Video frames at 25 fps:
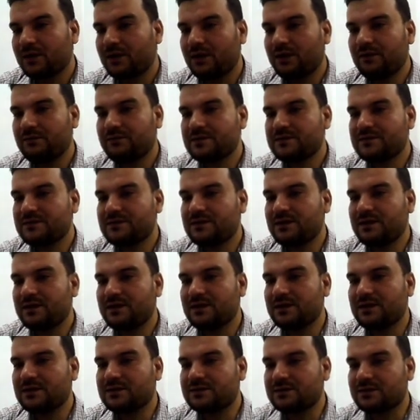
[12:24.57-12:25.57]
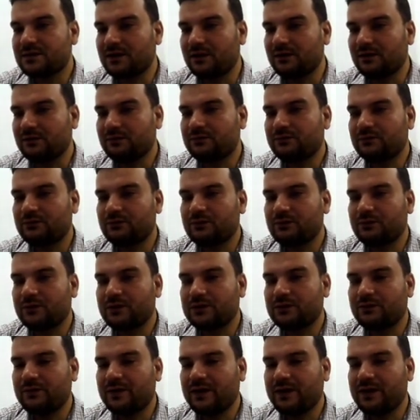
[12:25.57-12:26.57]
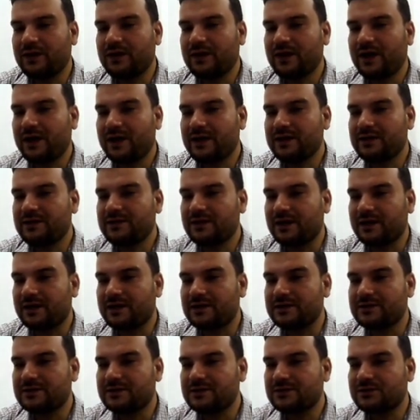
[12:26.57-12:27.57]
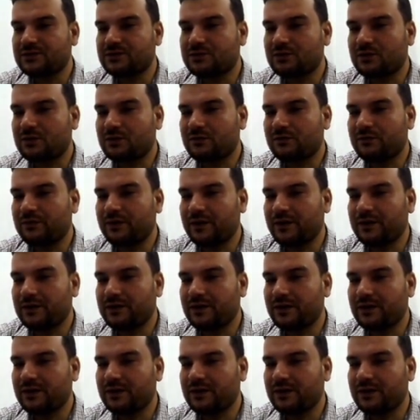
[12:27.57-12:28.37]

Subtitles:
If the sea is rough with very high tides and strong wind,